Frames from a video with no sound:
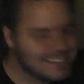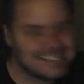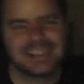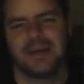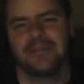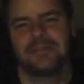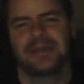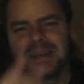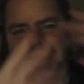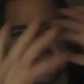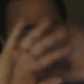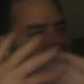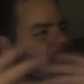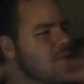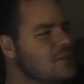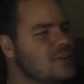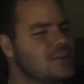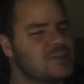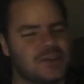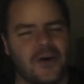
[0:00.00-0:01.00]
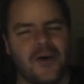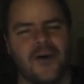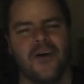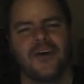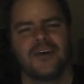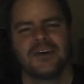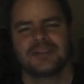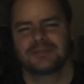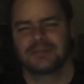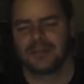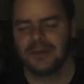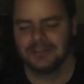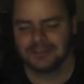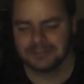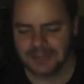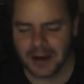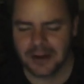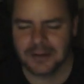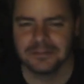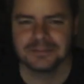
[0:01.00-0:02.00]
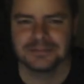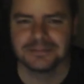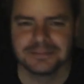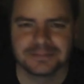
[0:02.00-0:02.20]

jumping open the doors, boom, boom.